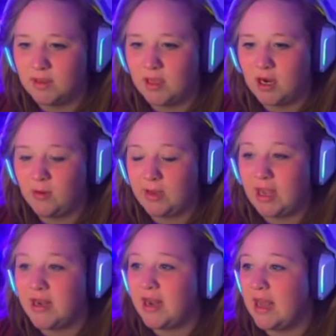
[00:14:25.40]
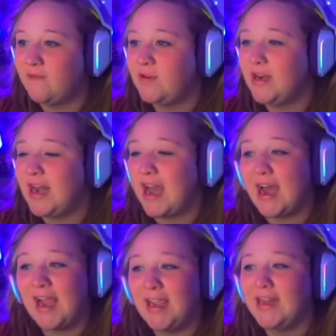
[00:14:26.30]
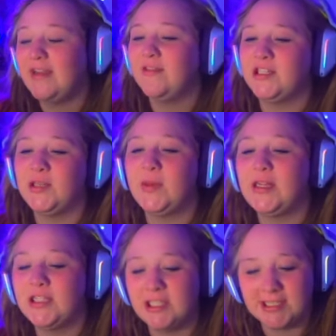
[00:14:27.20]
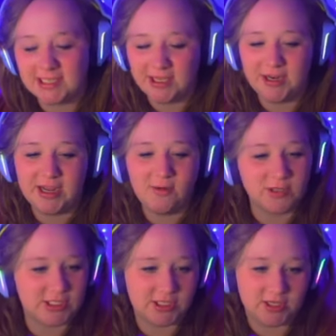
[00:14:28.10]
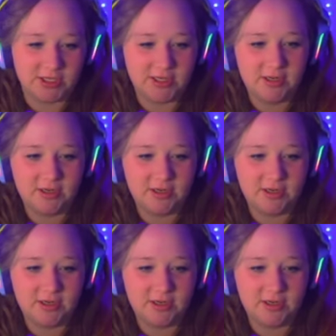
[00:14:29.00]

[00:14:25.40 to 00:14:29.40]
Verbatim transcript: All right, we got level 9 of the gemology skill now, which is good.